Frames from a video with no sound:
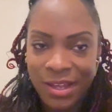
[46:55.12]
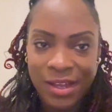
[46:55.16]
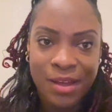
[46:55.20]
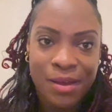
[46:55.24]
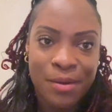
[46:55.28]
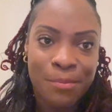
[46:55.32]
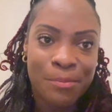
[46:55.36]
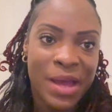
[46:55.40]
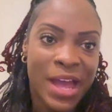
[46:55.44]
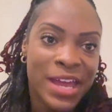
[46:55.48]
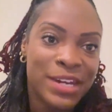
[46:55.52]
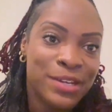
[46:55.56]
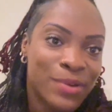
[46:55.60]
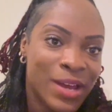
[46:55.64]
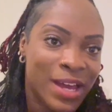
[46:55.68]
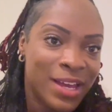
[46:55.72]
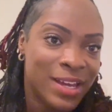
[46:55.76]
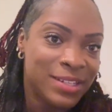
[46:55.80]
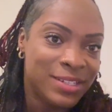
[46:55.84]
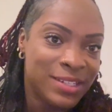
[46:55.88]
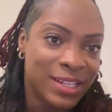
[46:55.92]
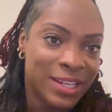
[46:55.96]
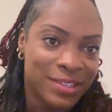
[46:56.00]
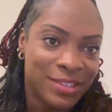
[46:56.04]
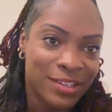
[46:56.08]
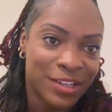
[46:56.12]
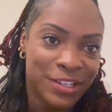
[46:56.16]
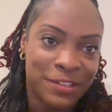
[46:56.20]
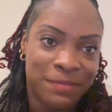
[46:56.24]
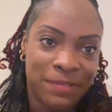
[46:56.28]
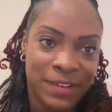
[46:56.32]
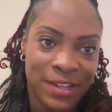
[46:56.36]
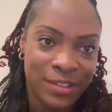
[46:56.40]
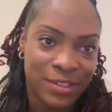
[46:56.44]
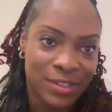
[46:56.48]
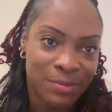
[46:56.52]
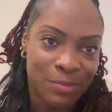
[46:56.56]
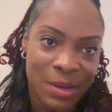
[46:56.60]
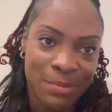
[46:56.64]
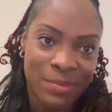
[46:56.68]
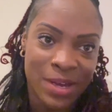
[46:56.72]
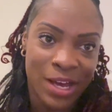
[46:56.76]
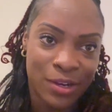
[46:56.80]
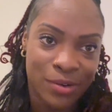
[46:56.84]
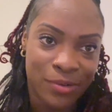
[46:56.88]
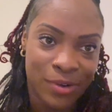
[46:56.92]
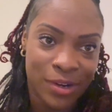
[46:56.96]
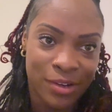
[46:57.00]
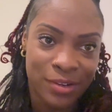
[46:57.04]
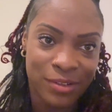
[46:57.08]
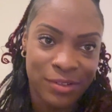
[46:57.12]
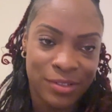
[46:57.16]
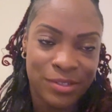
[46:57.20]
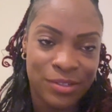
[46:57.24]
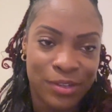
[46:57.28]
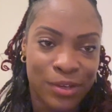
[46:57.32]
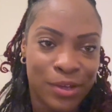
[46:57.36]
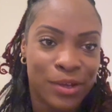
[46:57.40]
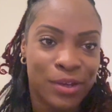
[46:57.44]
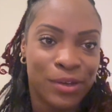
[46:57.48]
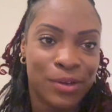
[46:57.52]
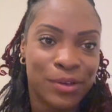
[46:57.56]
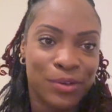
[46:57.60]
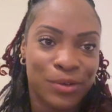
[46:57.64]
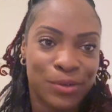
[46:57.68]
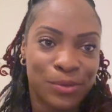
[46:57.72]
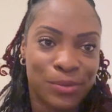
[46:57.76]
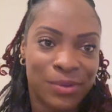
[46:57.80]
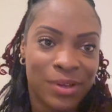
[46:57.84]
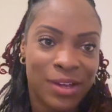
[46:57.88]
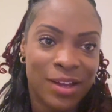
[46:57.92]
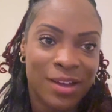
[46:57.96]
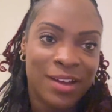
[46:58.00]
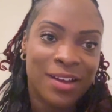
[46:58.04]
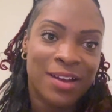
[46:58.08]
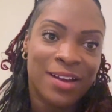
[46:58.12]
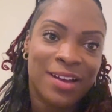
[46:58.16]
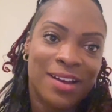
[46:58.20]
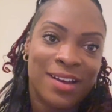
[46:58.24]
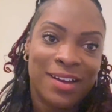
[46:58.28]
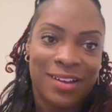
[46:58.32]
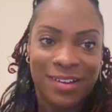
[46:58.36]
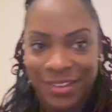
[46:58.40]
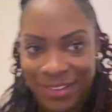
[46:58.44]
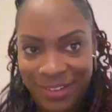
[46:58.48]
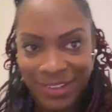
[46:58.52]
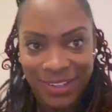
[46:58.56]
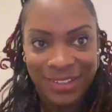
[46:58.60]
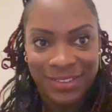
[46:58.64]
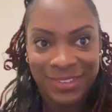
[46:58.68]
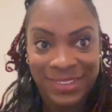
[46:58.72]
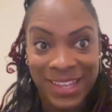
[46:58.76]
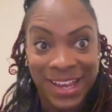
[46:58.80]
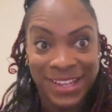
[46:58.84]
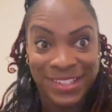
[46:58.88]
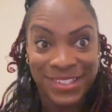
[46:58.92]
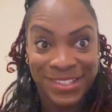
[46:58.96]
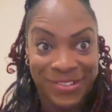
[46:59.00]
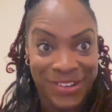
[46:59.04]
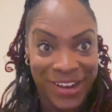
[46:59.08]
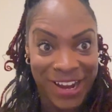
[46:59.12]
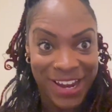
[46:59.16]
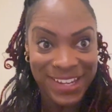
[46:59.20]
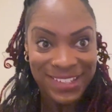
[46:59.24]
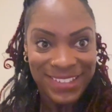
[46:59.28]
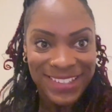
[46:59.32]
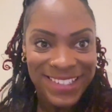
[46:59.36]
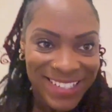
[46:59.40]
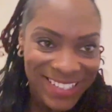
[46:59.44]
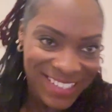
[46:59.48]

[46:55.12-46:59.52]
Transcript: But anyways, it does fit into my macros, so that's great.